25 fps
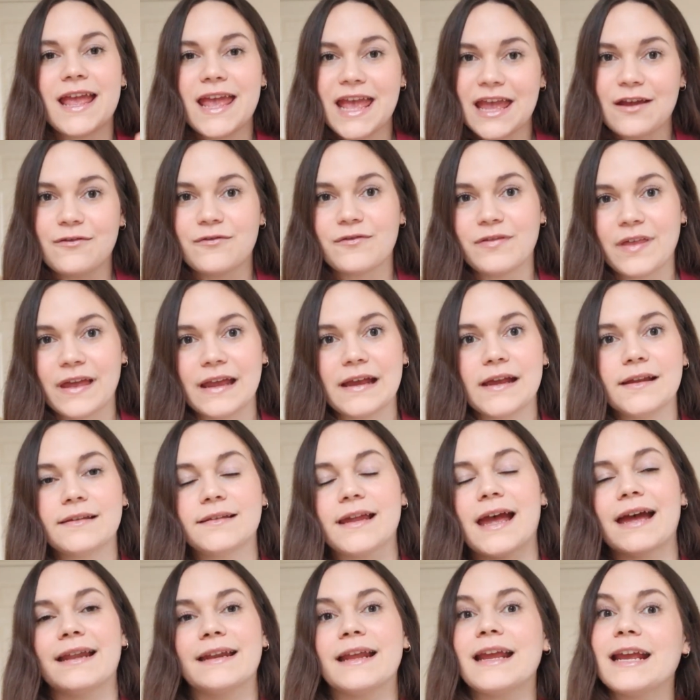if
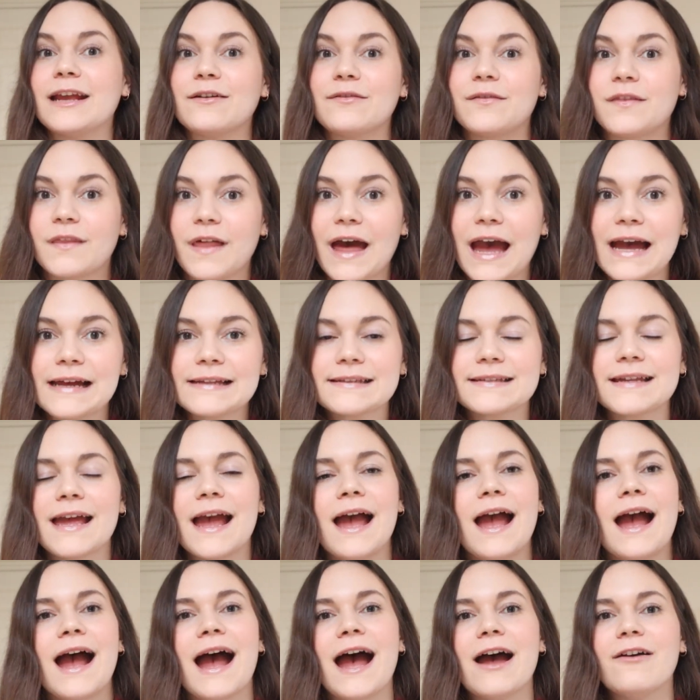this and if that
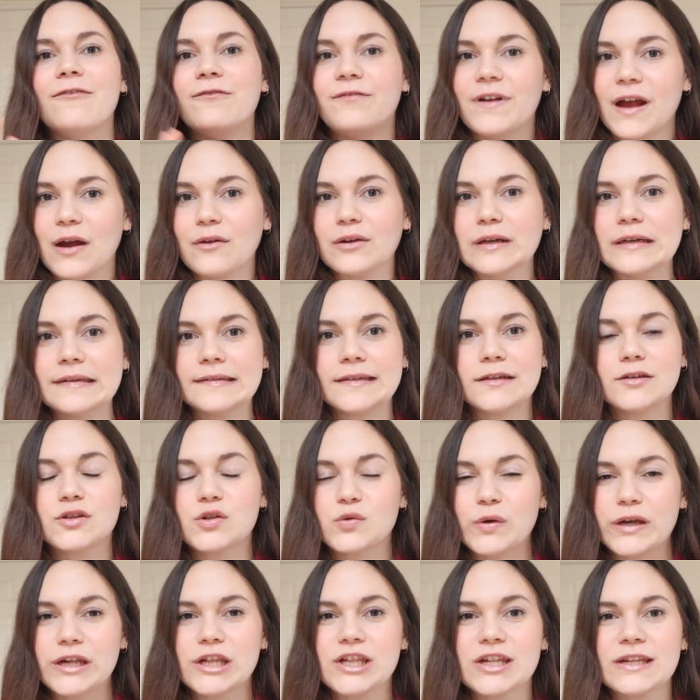and various
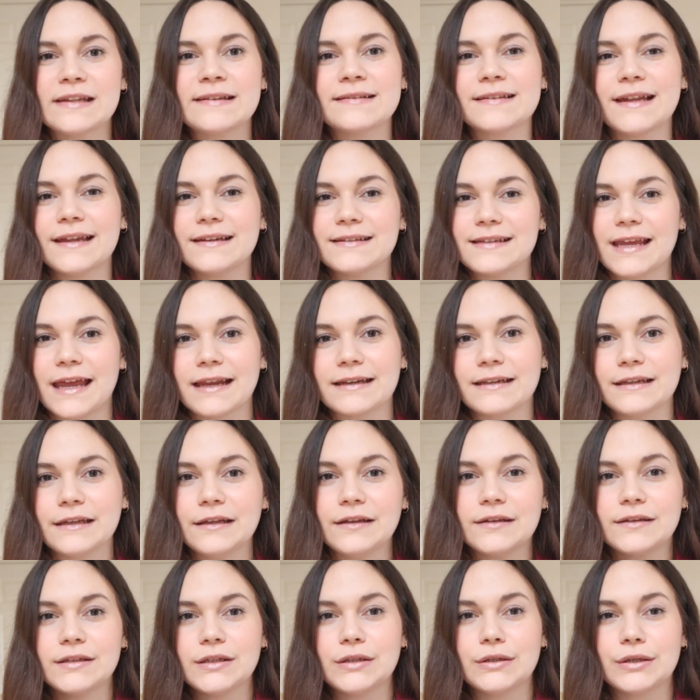situations and
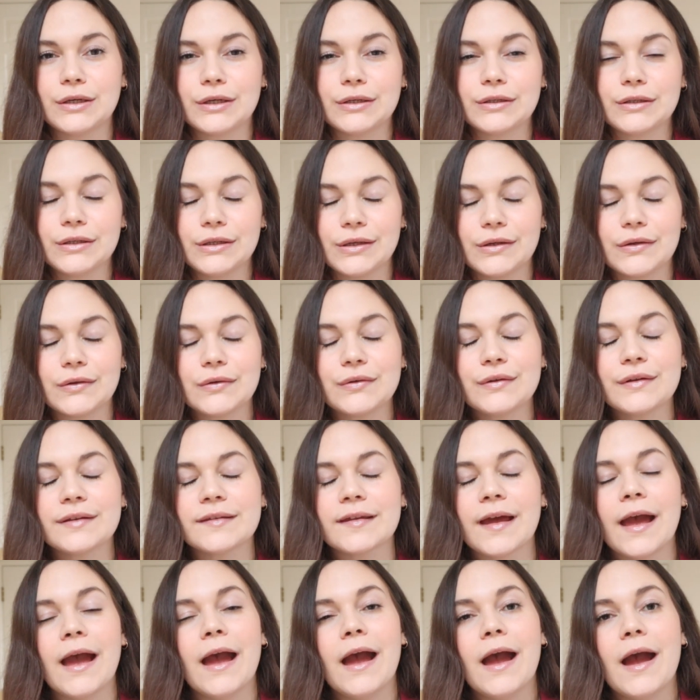techniques you can
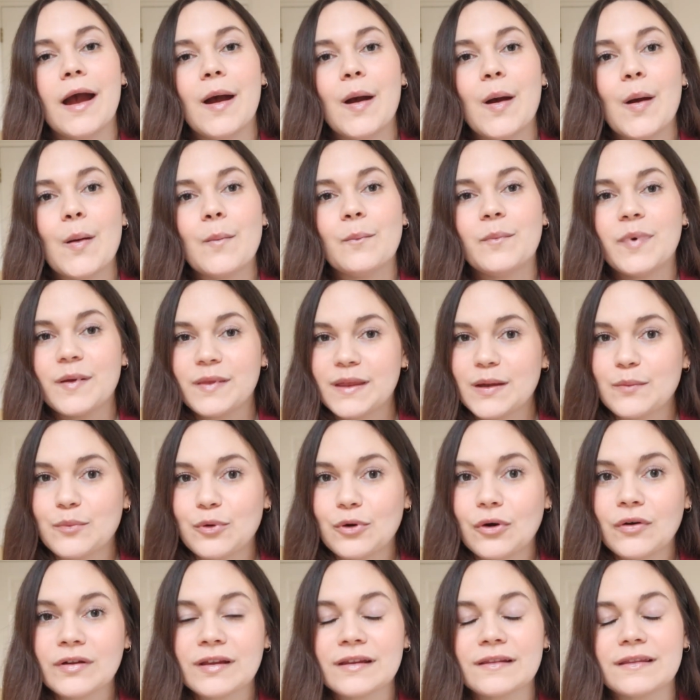use, but the
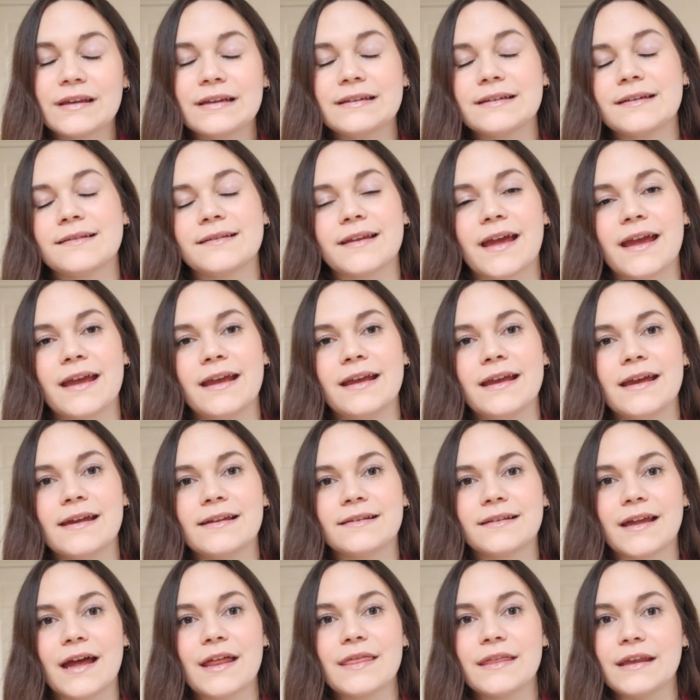important thing to say
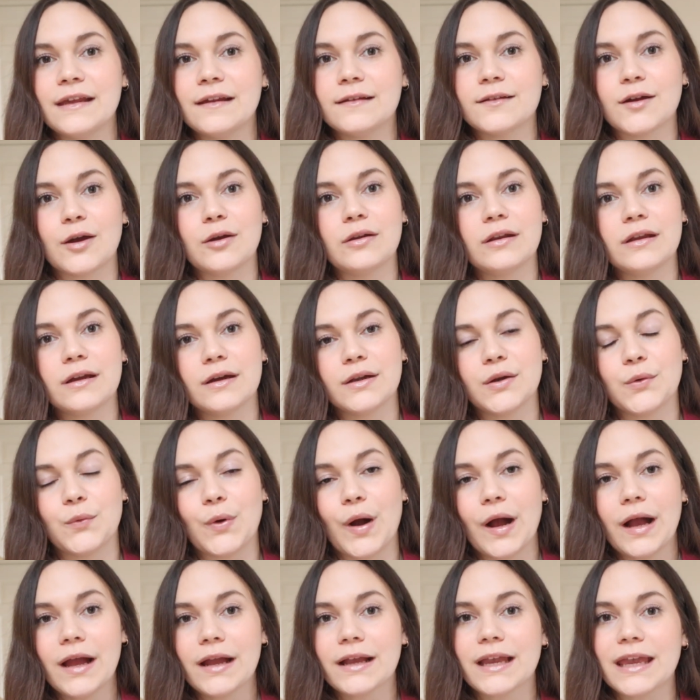is that these are only going to
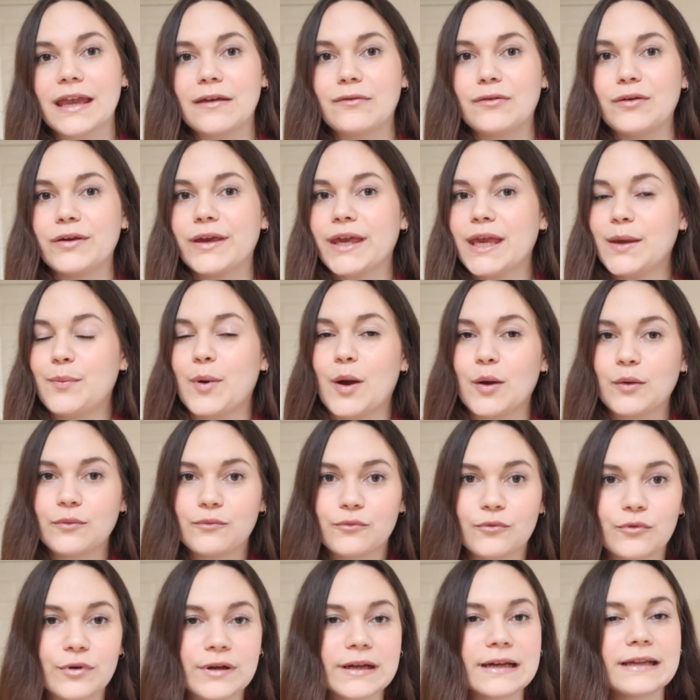work if you keep a
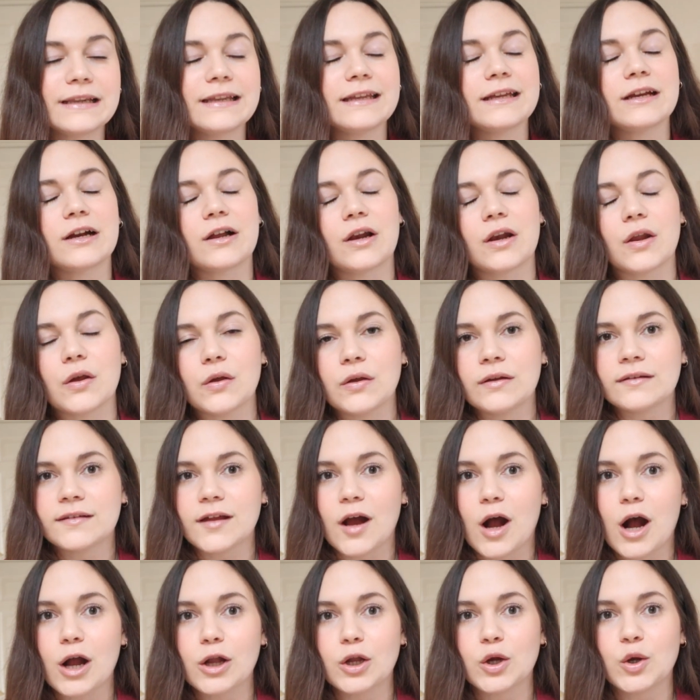really close
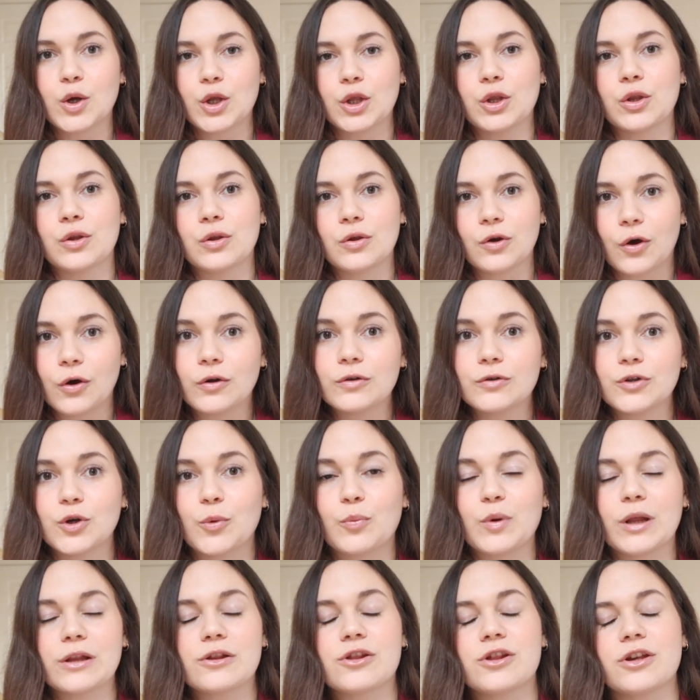eye on, on
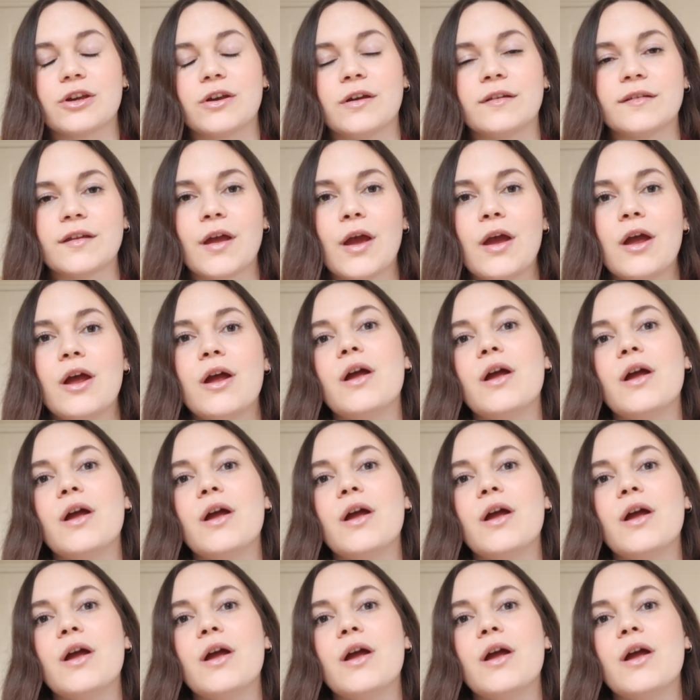your blood sugars